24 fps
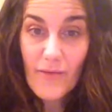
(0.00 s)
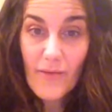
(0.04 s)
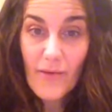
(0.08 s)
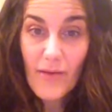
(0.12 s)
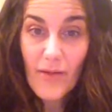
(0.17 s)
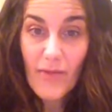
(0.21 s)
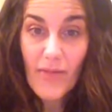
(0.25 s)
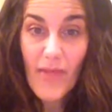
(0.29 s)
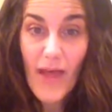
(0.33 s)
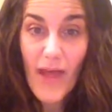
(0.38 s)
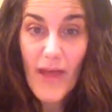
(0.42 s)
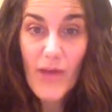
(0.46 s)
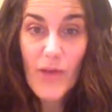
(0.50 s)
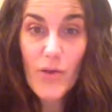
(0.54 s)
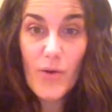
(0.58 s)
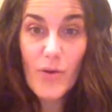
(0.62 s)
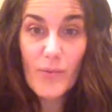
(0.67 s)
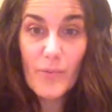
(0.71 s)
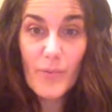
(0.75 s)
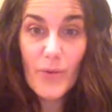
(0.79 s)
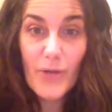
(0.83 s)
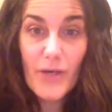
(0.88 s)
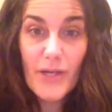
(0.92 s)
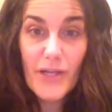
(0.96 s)
that you're
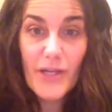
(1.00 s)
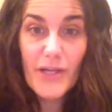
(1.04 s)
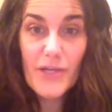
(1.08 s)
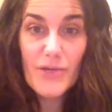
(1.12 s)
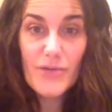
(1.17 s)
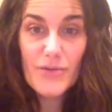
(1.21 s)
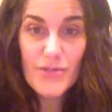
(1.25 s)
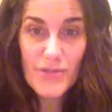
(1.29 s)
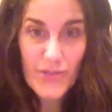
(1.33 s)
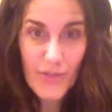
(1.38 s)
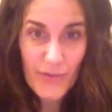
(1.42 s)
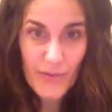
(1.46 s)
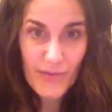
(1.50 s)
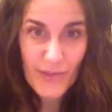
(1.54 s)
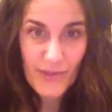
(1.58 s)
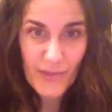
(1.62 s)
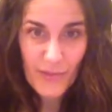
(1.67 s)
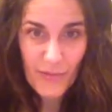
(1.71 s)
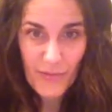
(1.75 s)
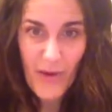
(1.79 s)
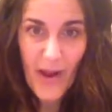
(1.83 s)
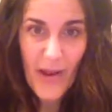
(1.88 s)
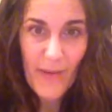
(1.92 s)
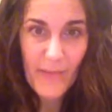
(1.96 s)
putting your shoes in the
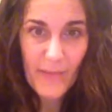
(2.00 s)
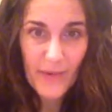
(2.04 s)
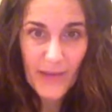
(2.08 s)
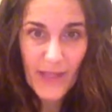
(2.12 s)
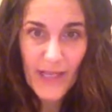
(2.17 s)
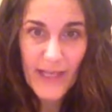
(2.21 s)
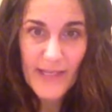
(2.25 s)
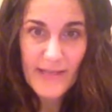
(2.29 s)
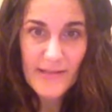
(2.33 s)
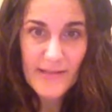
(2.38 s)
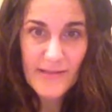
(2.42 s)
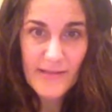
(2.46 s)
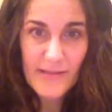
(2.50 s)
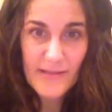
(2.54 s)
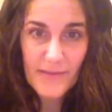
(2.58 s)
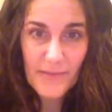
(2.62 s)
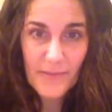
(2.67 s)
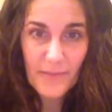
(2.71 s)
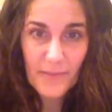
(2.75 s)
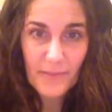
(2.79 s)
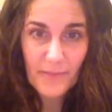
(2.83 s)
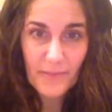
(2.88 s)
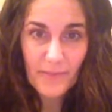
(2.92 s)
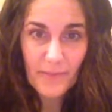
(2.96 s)
right place.
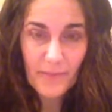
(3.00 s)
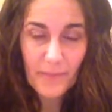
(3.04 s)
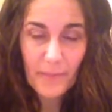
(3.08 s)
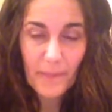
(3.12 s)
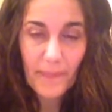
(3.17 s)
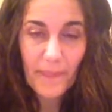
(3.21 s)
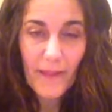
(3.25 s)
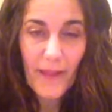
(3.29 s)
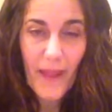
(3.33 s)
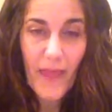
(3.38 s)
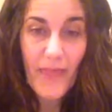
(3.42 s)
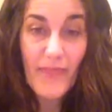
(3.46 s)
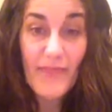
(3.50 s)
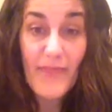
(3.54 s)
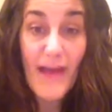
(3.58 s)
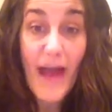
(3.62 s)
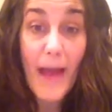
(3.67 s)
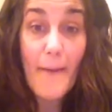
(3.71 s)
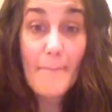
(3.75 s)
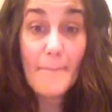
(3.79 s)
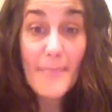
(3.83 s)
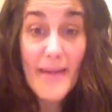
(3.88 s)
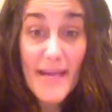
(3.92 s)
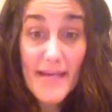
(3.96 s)

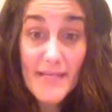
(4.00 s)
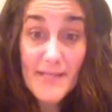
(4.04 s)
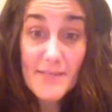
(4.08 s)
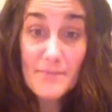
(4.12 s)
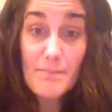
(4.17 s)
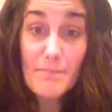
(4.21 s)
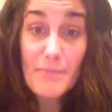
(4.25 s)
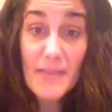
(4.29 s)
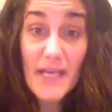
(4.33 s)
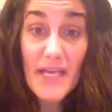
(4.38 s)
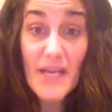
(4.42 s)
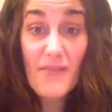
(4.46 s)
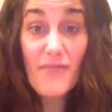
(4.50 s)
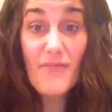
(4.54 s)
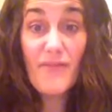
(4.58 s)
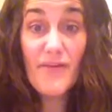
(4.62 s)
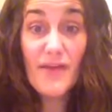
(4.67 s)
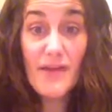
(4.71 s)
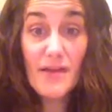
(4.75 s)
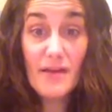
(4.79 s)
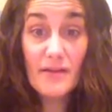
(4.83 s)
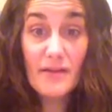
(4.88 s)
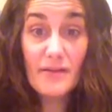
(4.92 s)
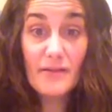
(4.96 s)
That makes me
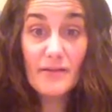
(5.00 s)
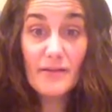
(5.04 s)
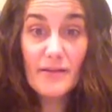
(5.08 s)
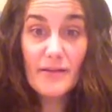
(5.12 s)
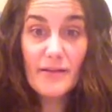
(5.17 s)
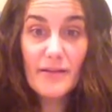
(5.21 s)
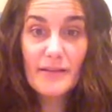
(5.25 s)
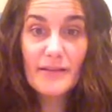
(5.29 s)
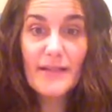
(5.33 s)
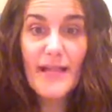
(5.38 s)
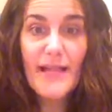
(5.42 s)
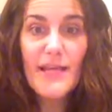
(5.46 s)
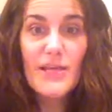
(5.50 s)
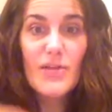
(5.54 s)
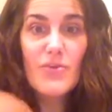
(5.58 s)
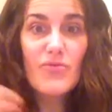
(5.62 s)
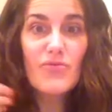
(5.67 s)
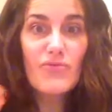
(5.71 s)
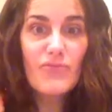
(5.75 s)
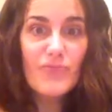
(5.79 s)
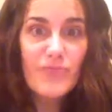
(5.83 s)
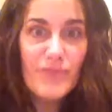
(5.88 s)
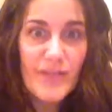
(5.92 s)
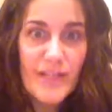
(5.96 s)
feel like you
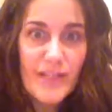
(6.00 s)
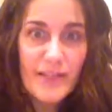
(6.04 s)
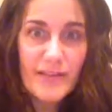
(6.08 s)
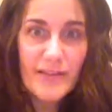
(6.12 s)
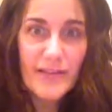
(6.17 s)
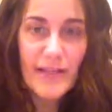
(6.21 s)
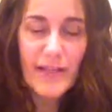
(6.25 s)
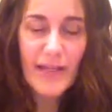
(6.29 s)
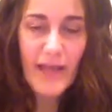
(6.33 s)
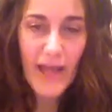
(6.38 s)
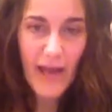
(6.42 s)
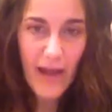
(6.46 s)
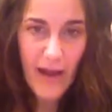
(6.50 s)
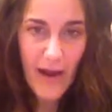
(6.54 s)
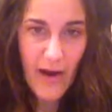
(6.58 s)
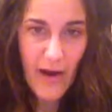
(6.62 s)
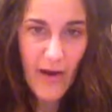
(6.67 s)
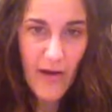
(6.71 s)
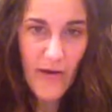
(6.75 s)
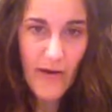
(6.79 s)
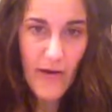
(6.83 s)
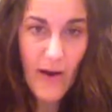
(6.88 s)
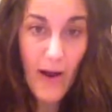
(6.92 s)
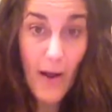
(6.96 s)
really
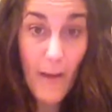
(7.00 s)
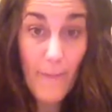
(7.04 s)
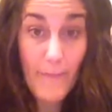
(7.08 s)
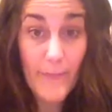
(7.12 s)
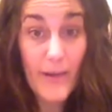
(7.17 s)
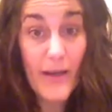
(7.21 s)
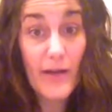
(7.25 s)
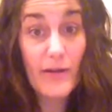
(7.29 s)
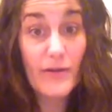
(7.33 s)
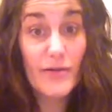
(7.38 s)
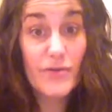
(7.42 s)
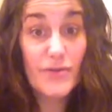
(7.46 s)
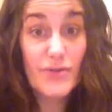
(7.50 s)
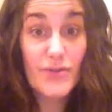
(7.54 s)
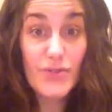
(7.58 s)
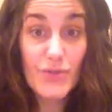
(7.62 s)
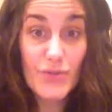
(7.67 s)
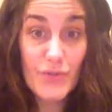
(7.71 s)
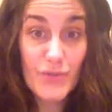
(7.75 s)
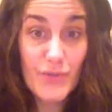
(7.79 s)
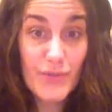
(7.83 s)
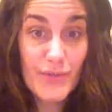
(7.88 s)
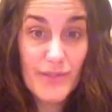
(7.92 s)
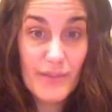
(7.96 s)
care about your
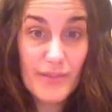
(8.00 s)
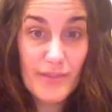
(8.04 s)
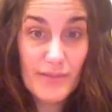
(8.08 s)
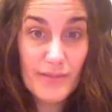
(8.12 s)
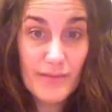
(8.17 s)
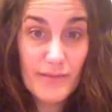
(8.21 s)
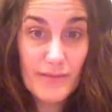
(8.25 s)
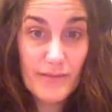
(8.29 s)
shoes.